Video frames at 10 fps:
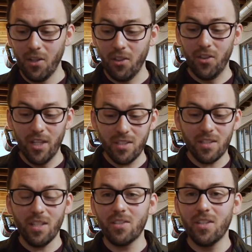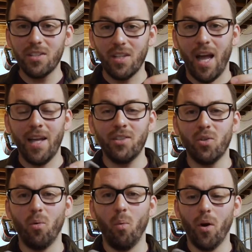this is designed
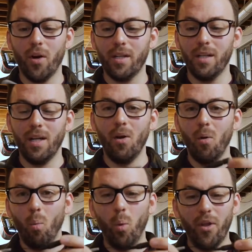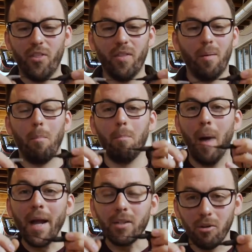to work with
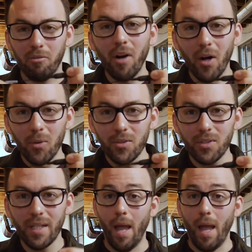microphones.